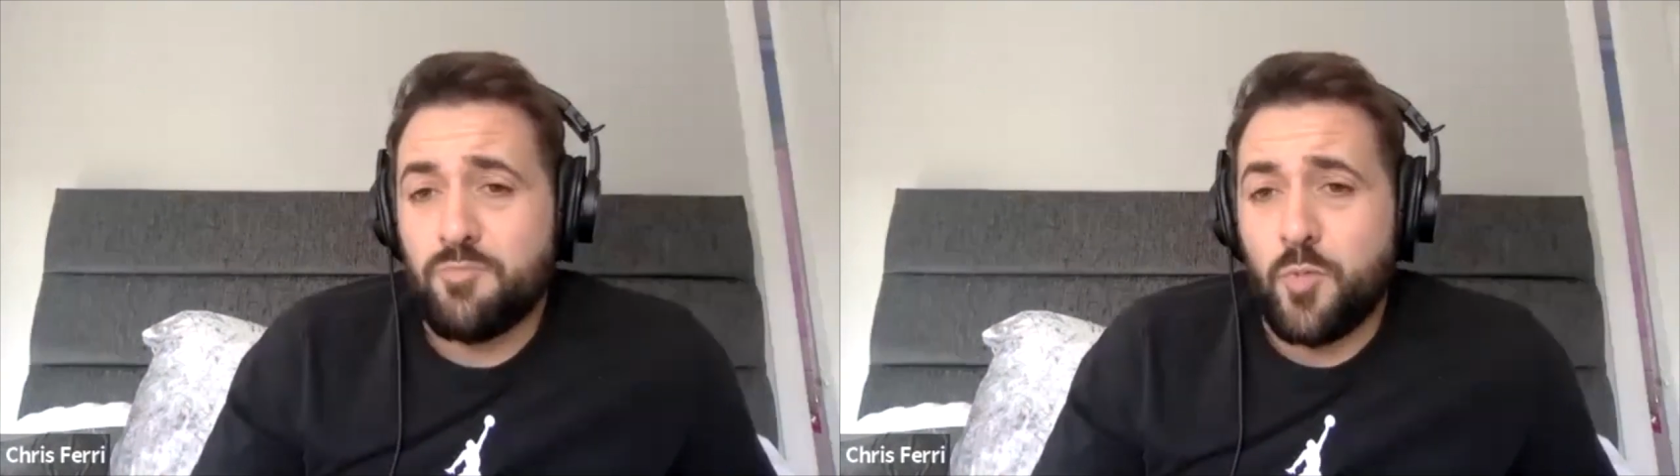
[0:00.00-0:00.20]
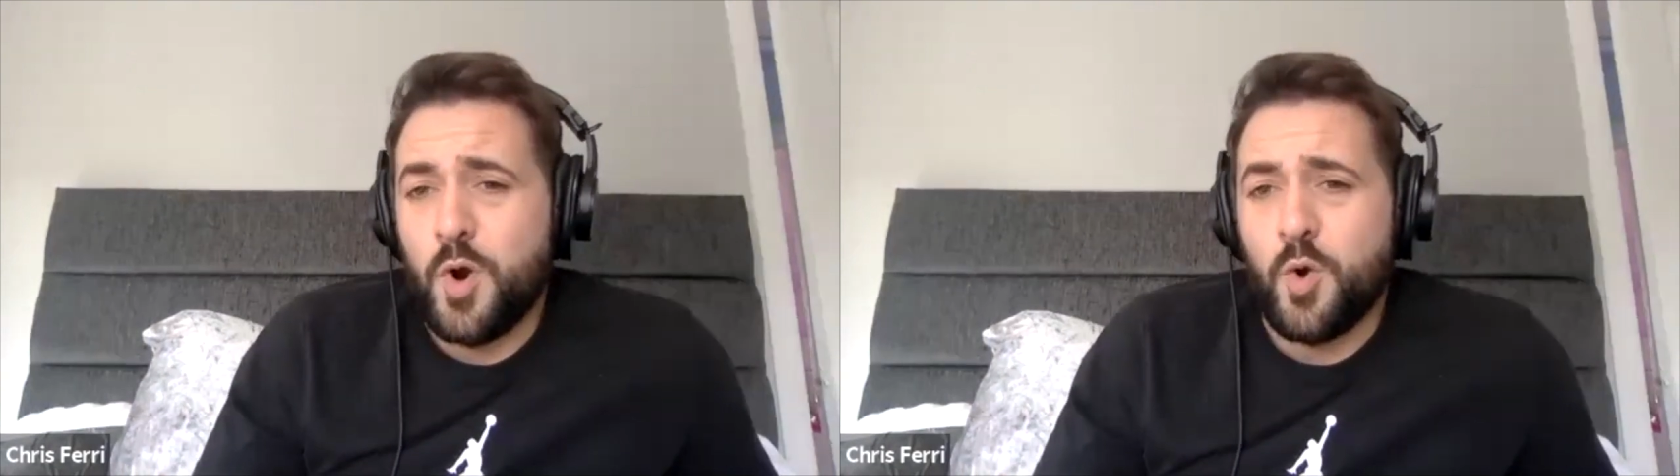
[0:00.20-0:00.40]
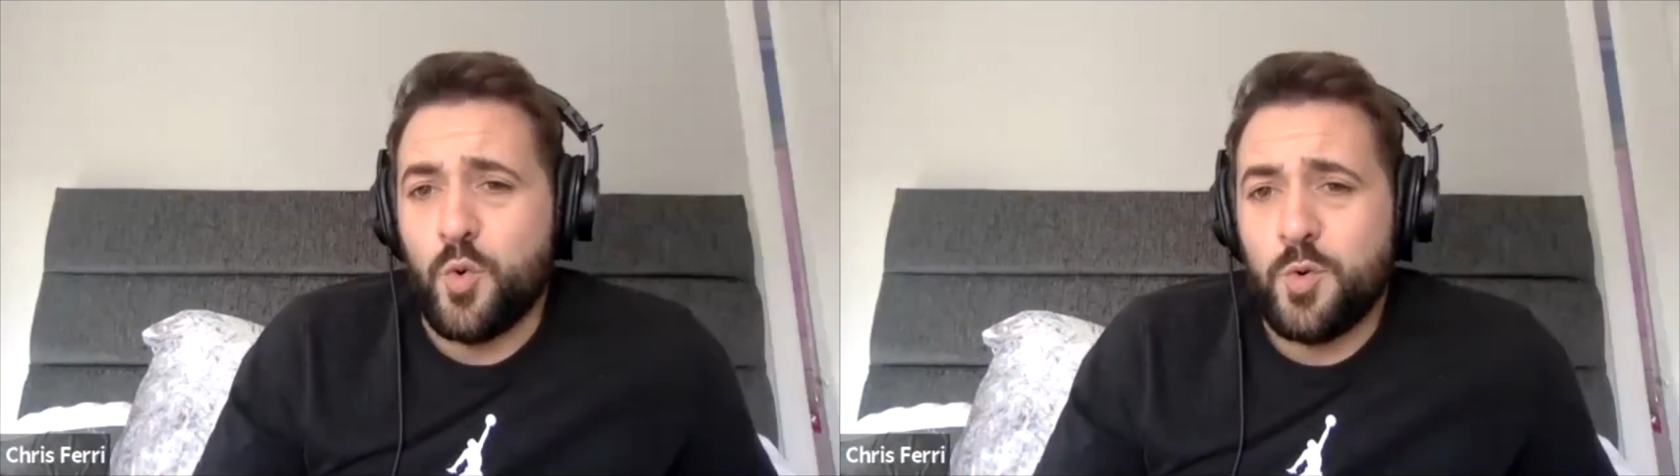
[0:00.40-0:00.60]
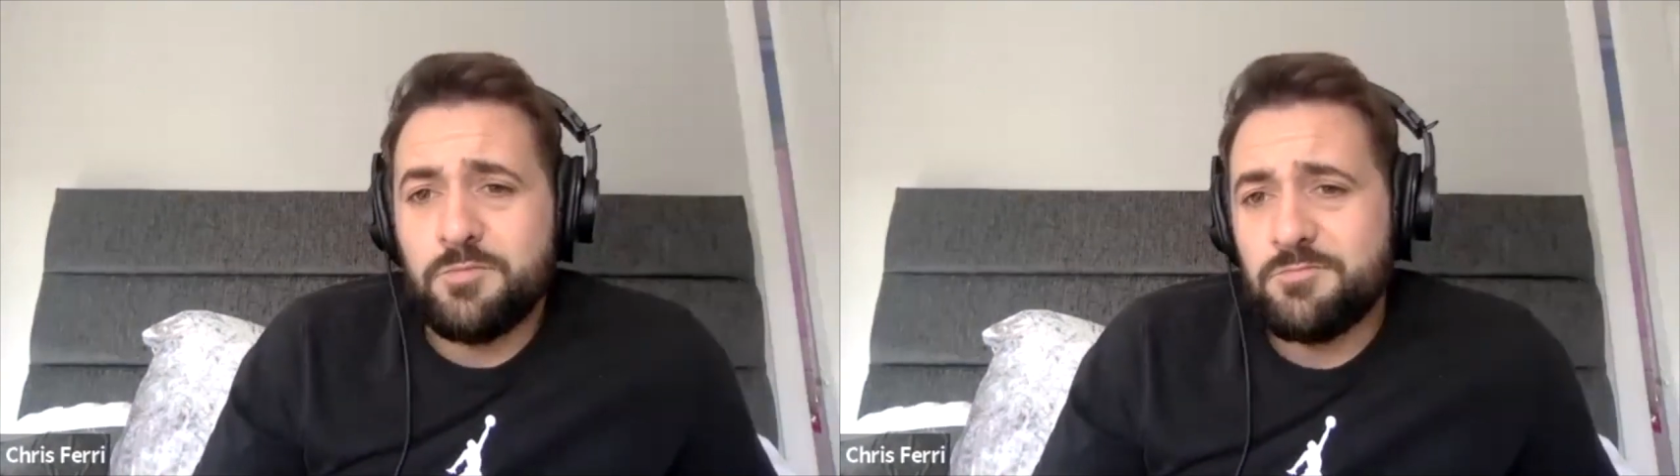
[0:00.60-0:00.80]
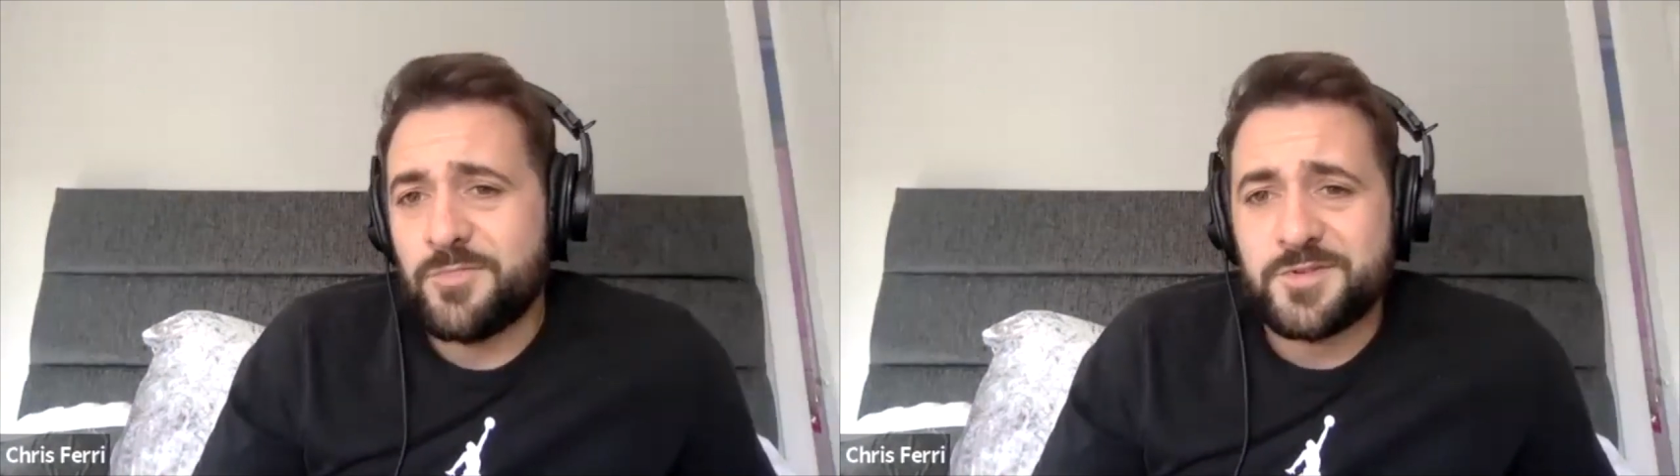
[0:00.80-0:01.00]
"Whoa,
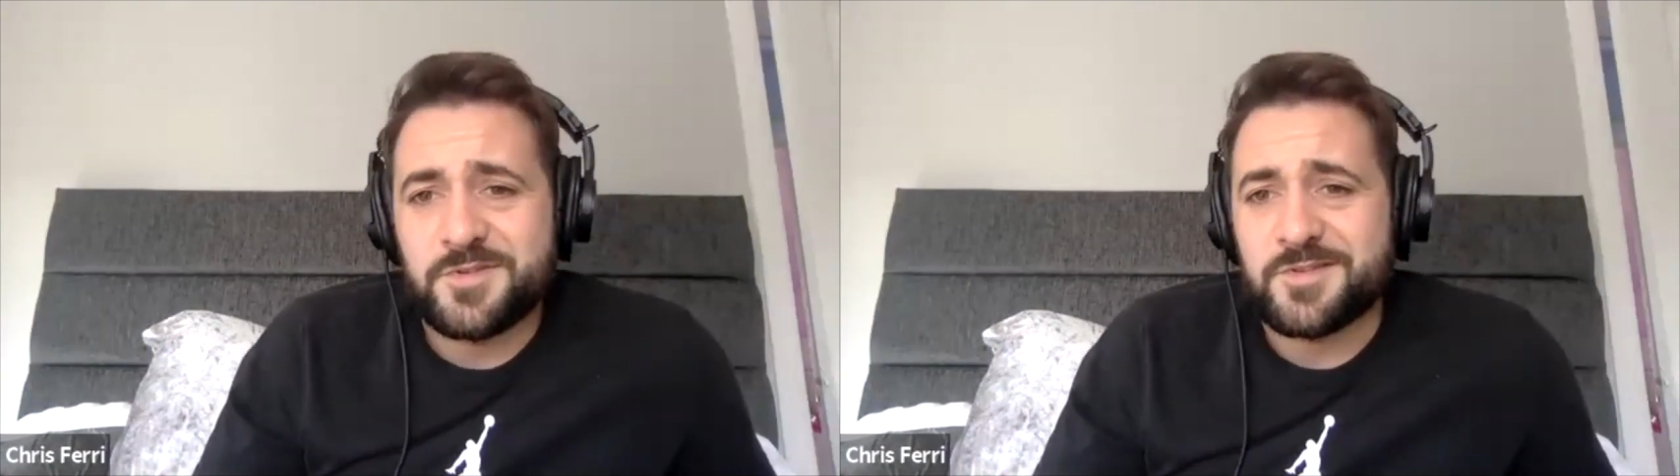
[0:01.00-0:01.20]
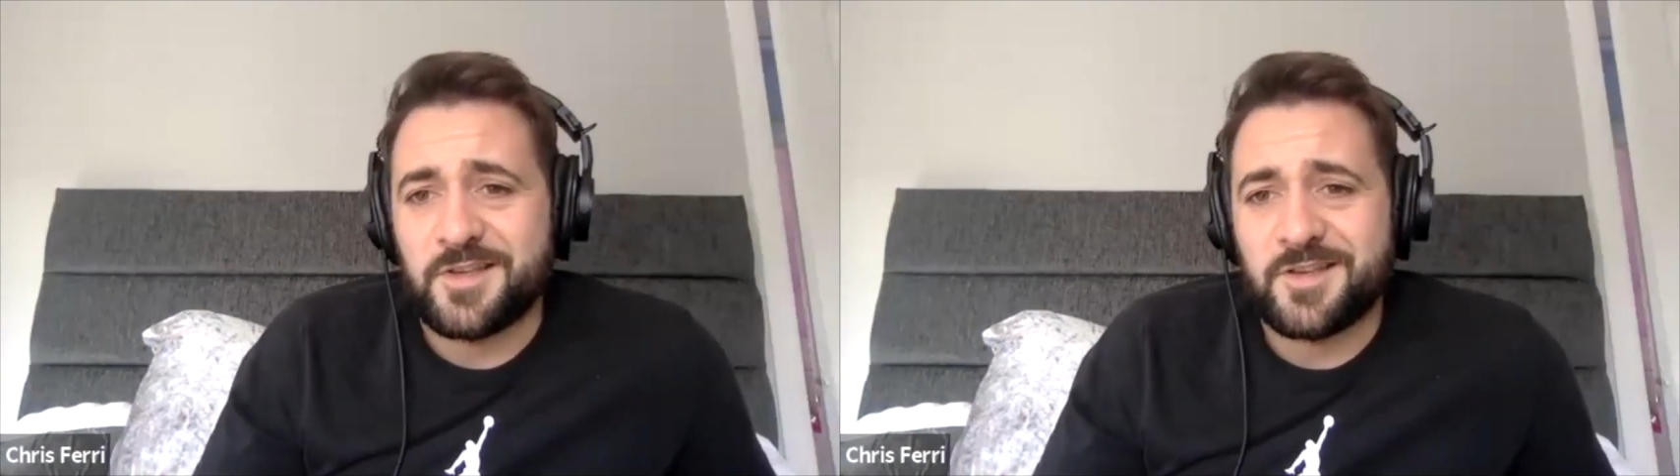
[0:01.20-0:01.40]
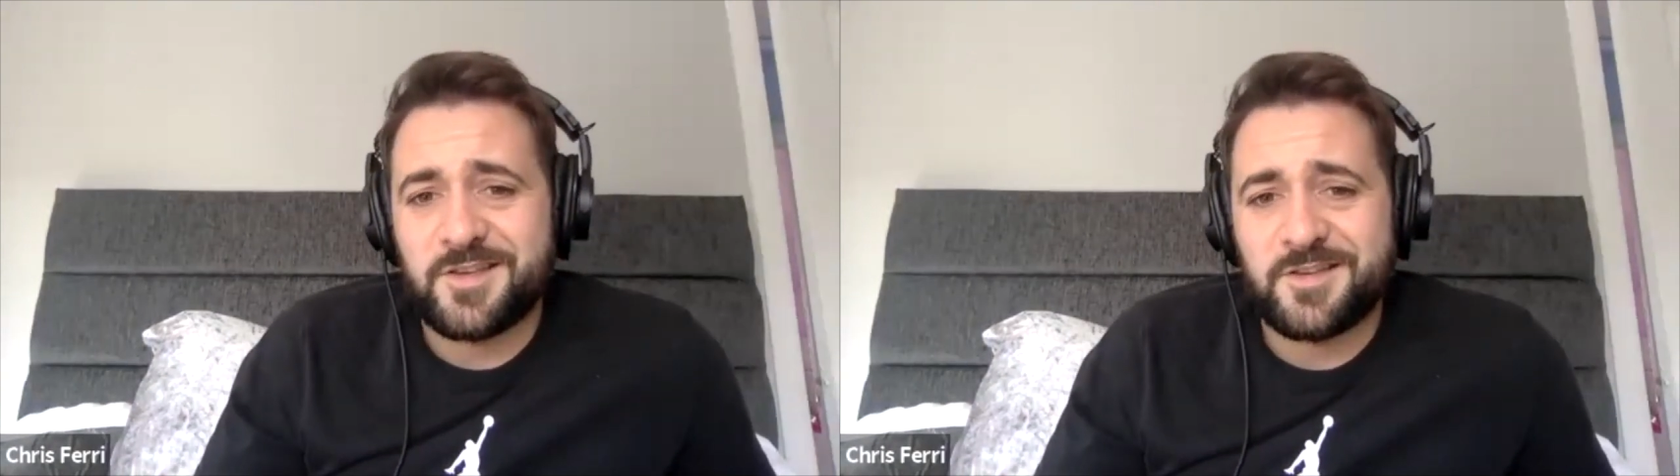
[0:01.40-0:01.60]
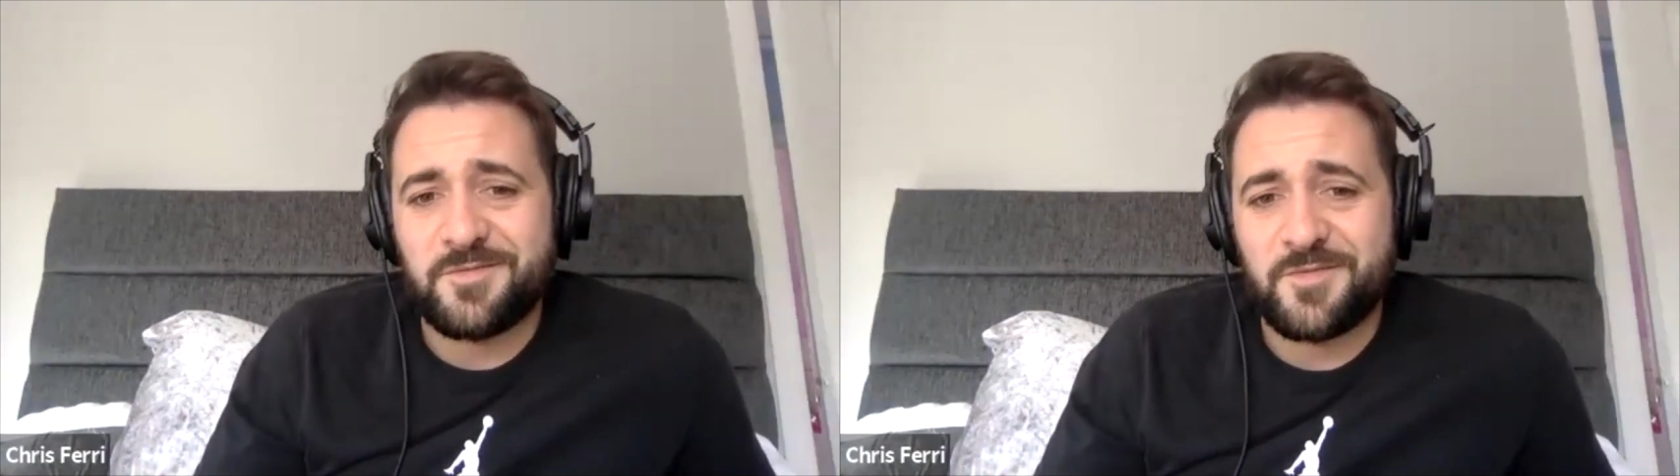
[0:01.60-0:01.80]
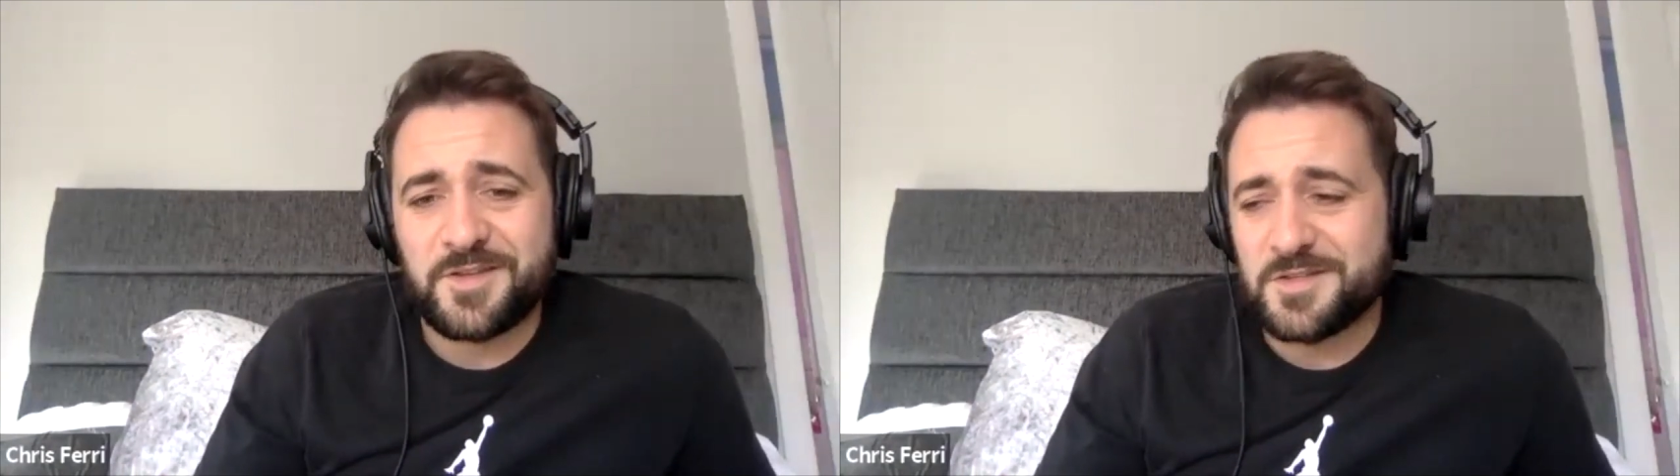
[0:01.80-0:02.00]
this is like this is